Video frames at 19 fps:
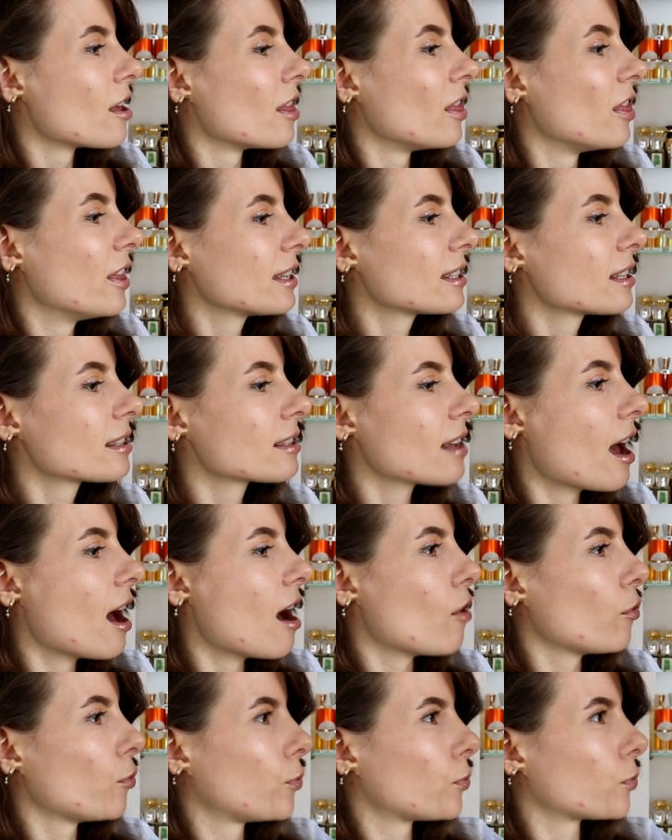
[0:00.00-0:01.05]
This is a
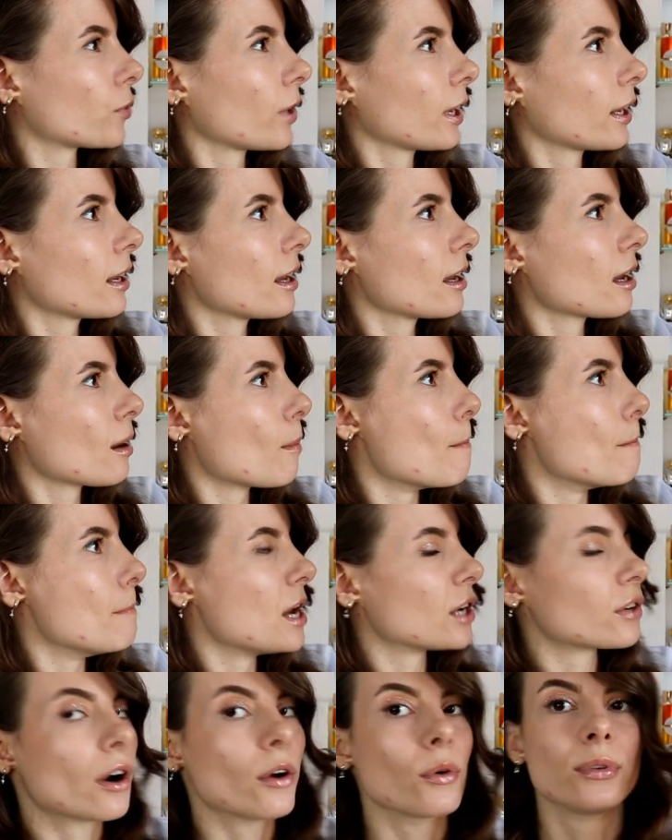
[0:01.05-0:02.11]
freaking
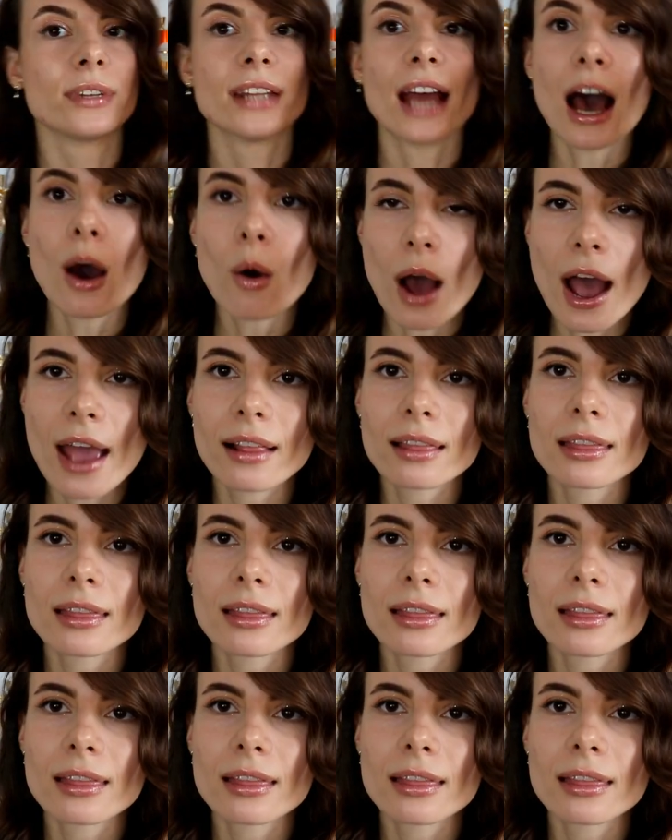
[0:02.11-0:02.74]
mirror. Now I